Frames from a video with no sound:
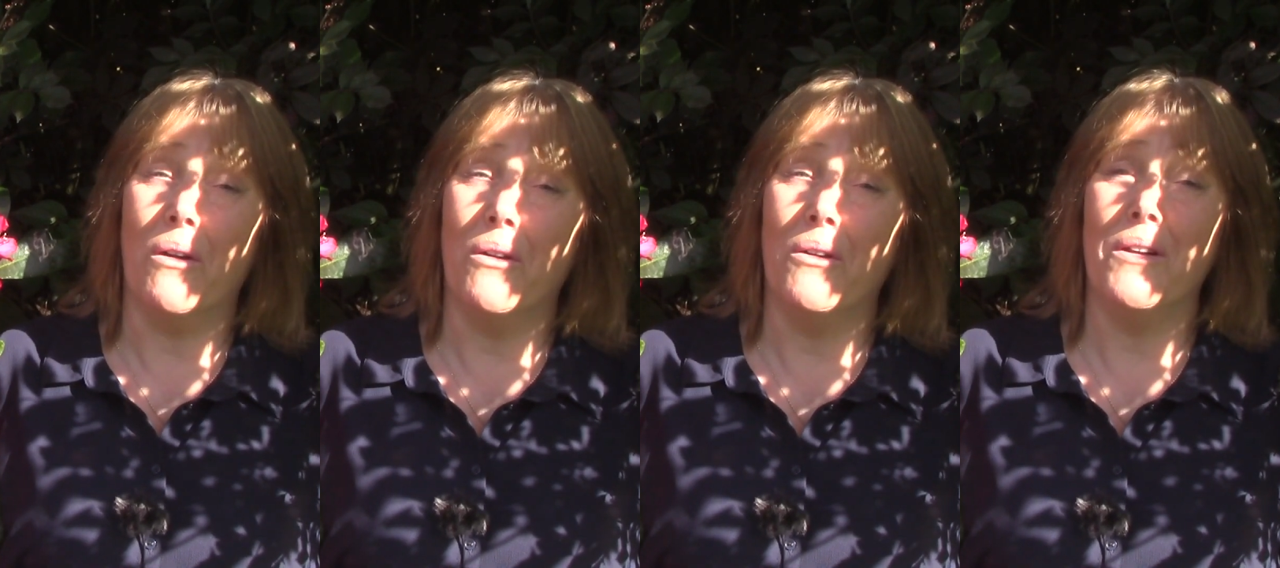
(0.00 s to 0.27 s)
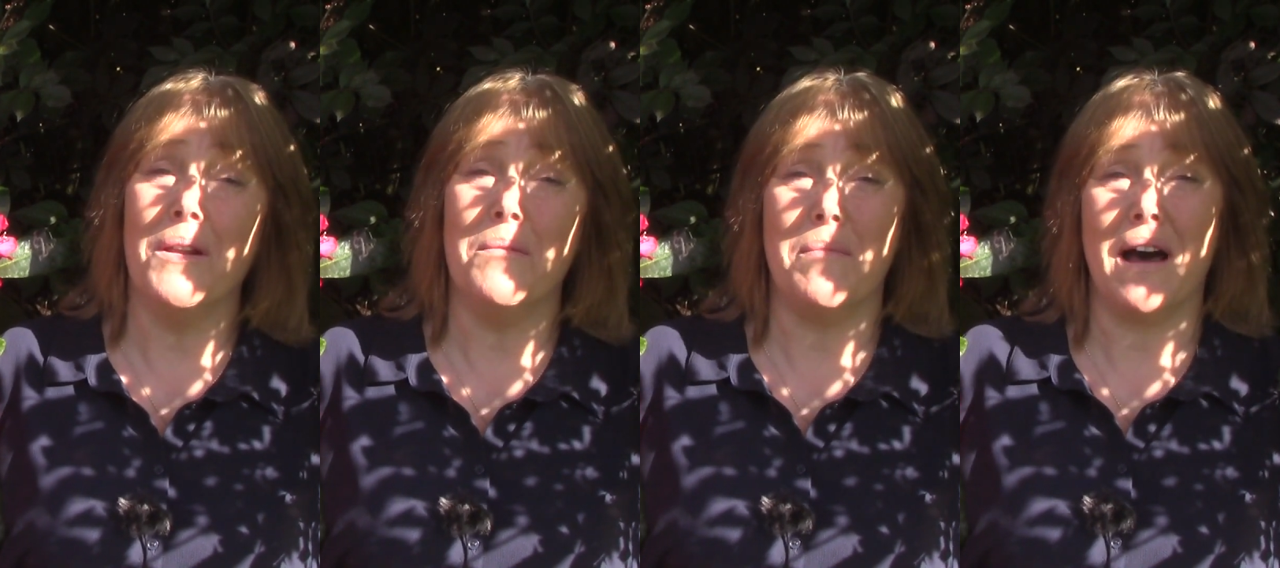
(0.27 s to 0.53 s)

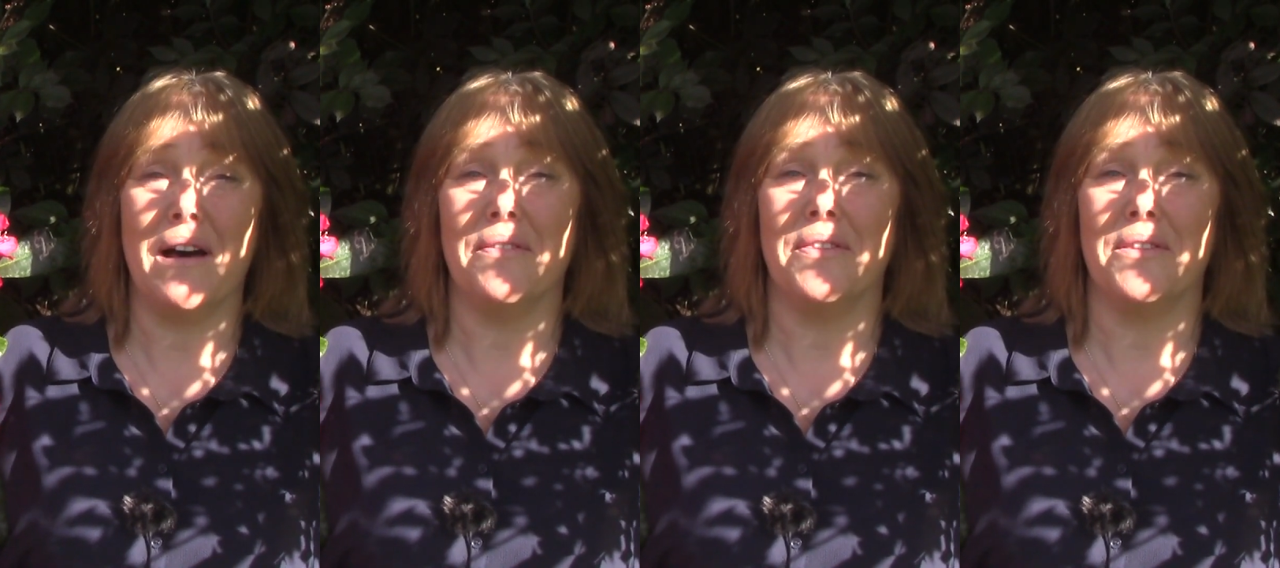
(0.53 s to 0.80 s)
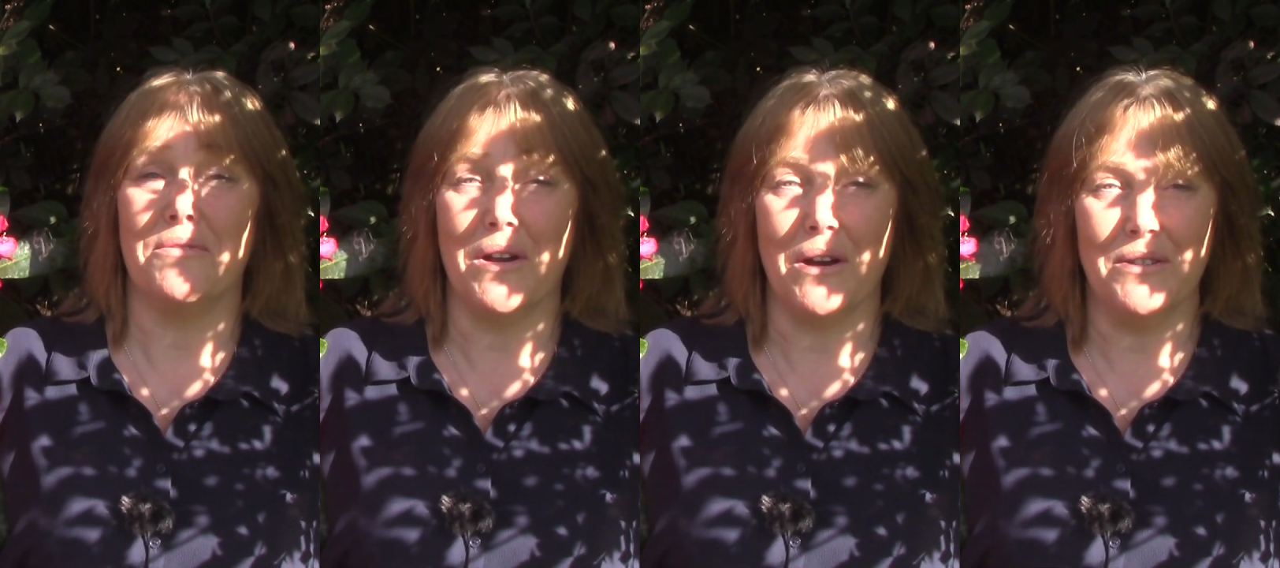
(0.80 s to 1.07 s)
all about
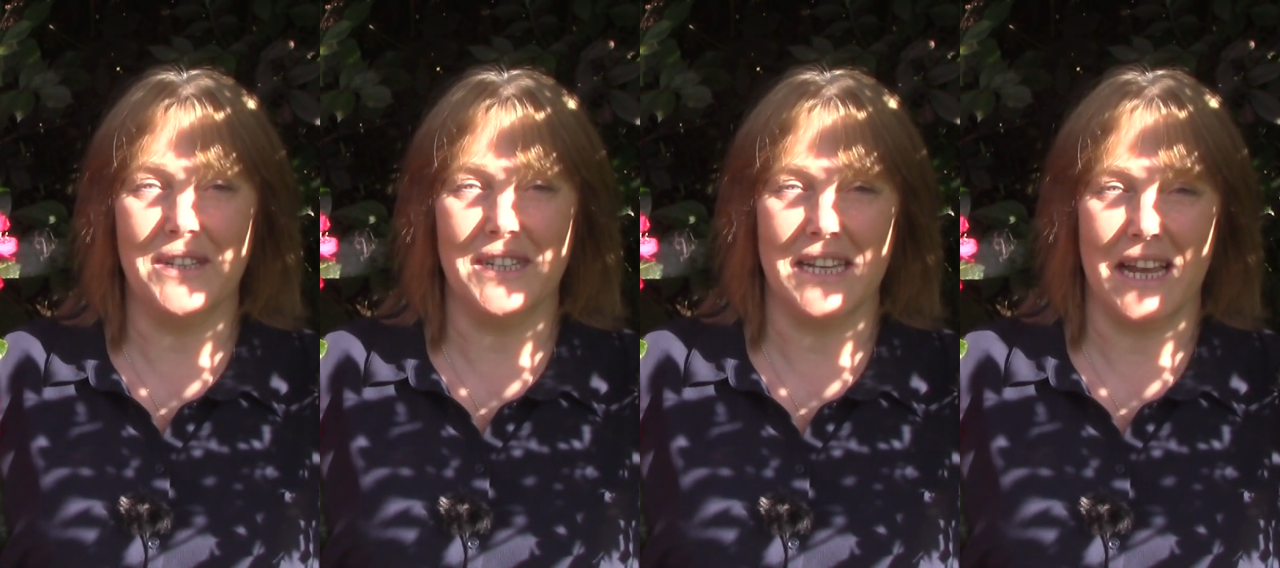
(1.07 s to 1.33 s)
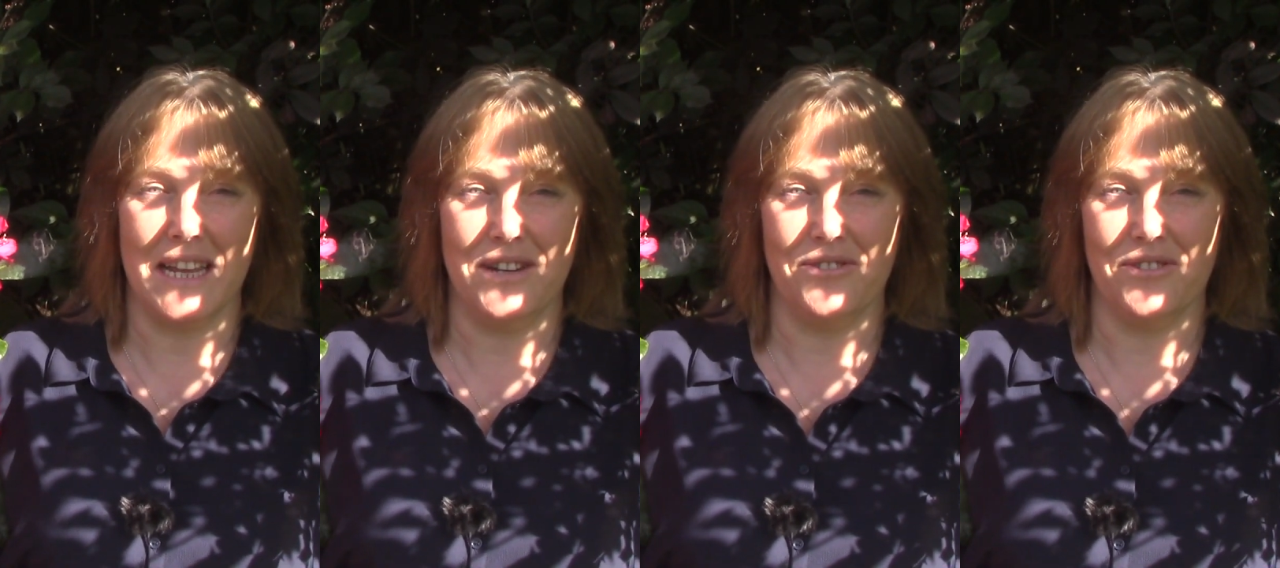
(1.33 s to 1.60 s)
the
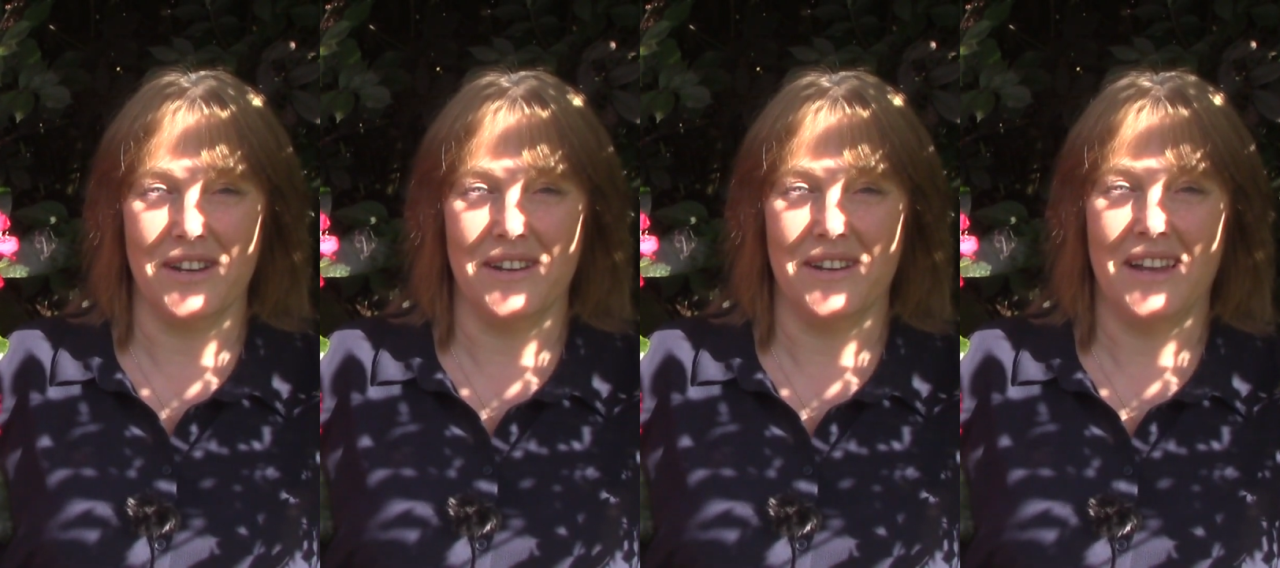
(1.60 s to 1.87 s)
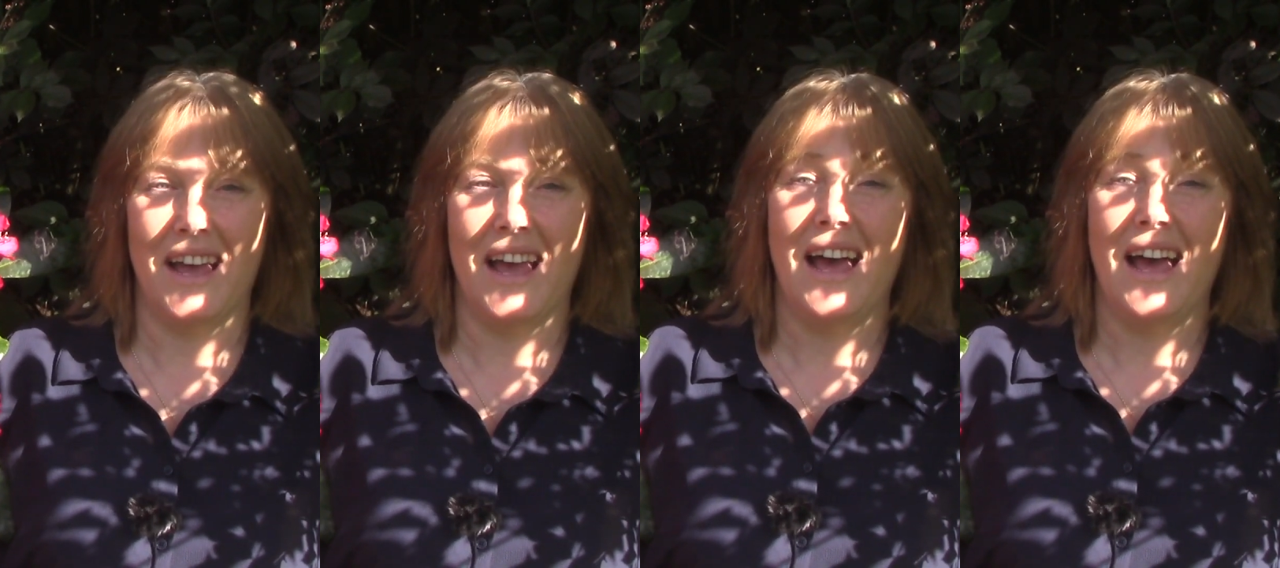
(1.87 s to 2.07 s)
rhododendron,